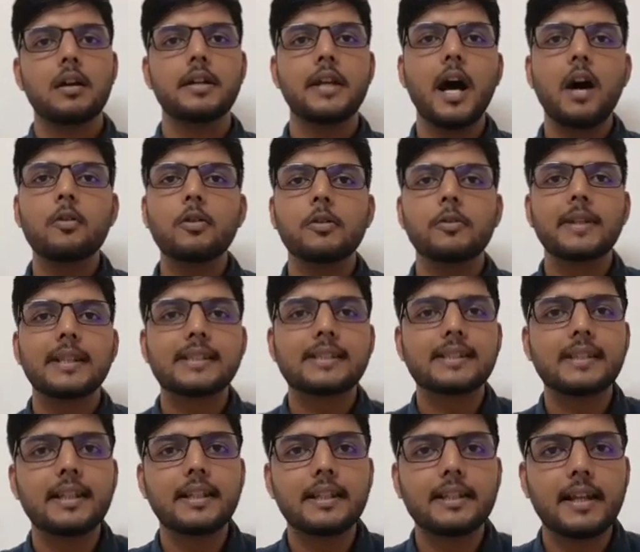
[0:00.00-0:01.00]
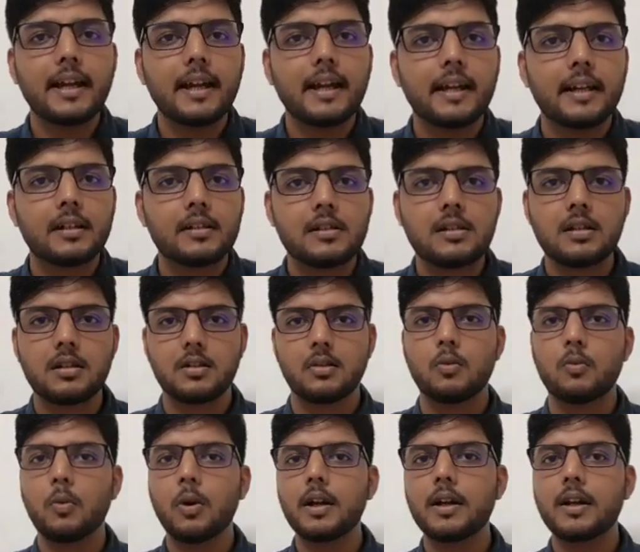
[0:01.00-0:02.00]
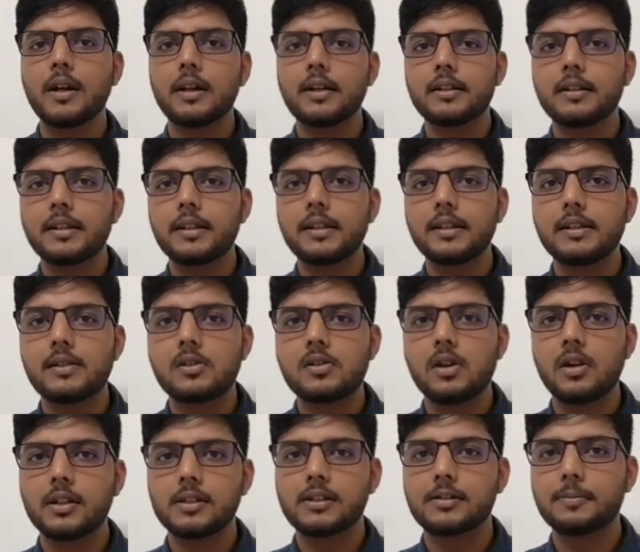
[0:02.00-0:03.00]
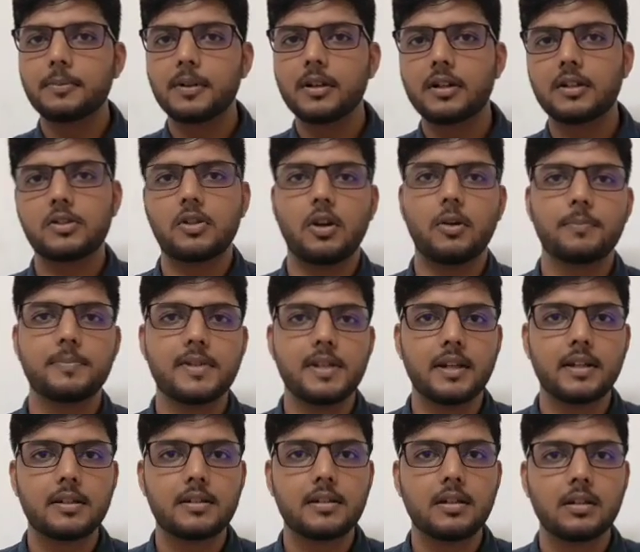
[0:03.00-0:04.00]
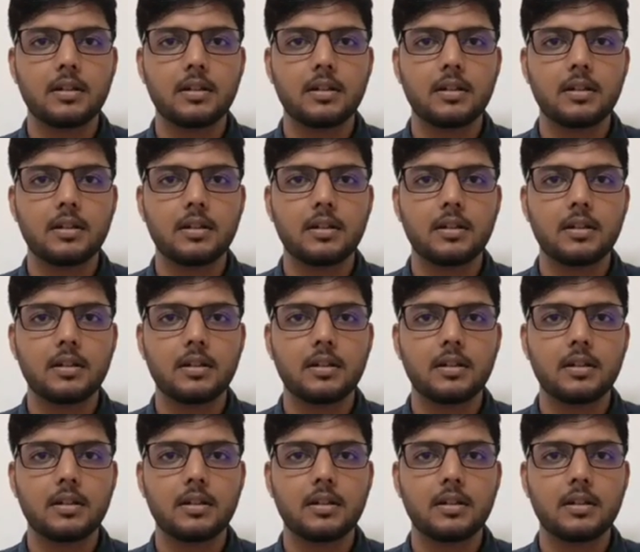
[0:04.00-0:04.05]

Now we will see that what are the transparent object.